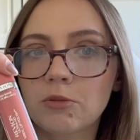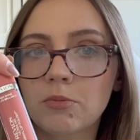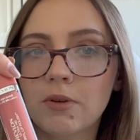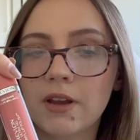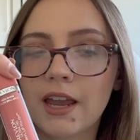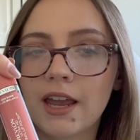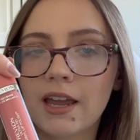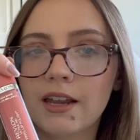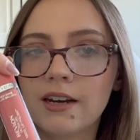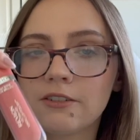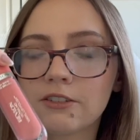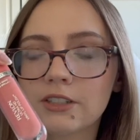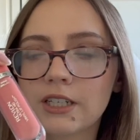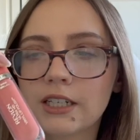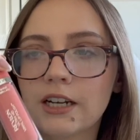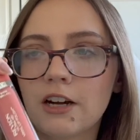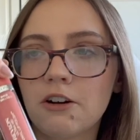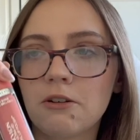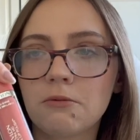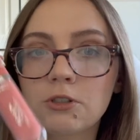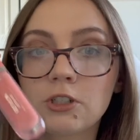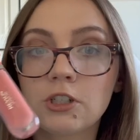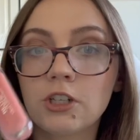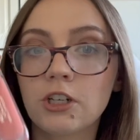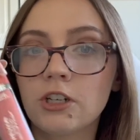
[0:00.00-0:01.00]
pan, and I was like, oh,
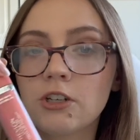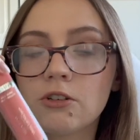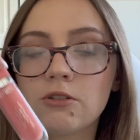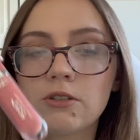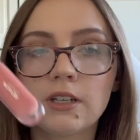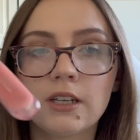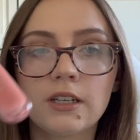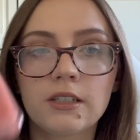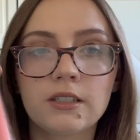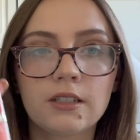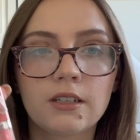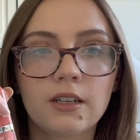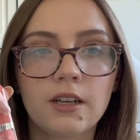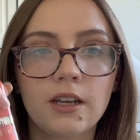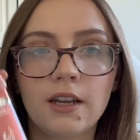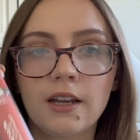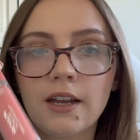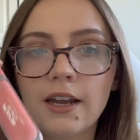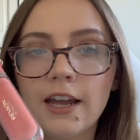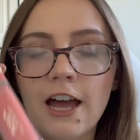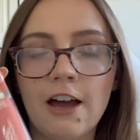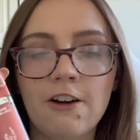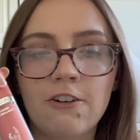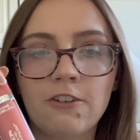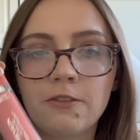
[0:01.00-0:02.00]
I'm just gonna use it
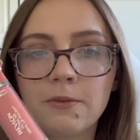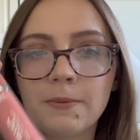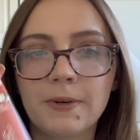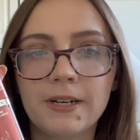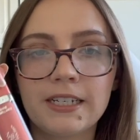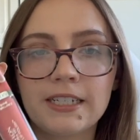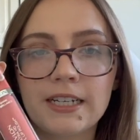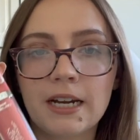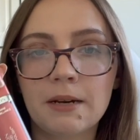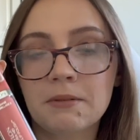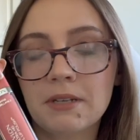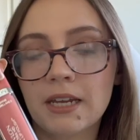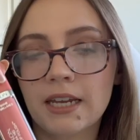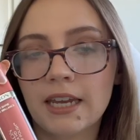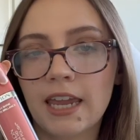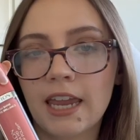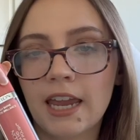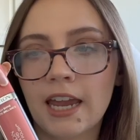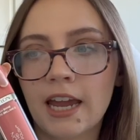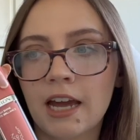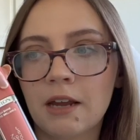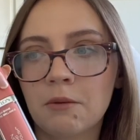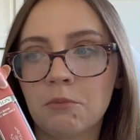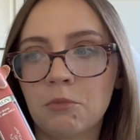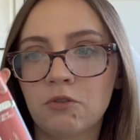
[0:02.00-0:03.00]
however many times I
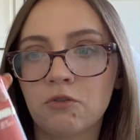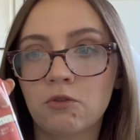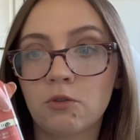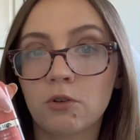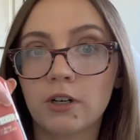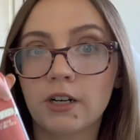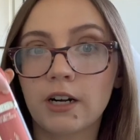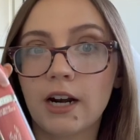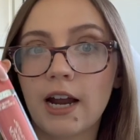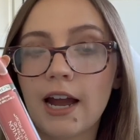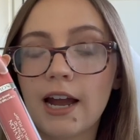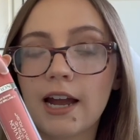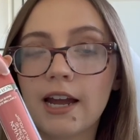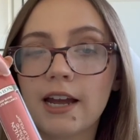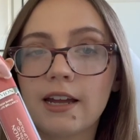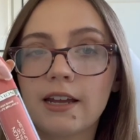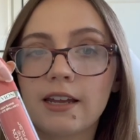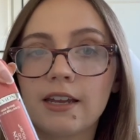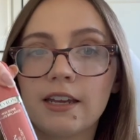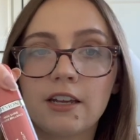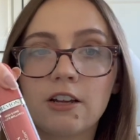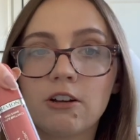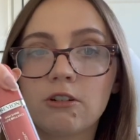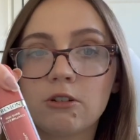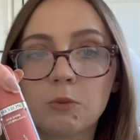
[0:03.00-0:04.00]
can before I,
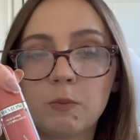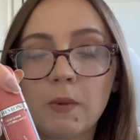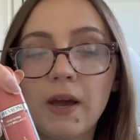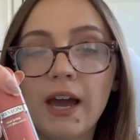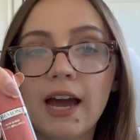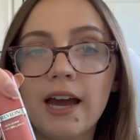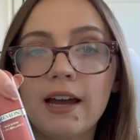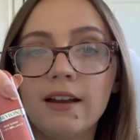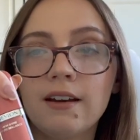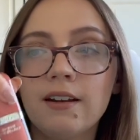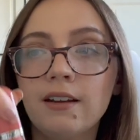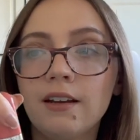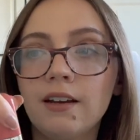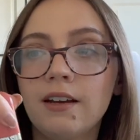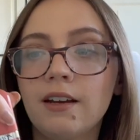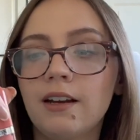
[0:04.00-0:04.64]
it goes bad.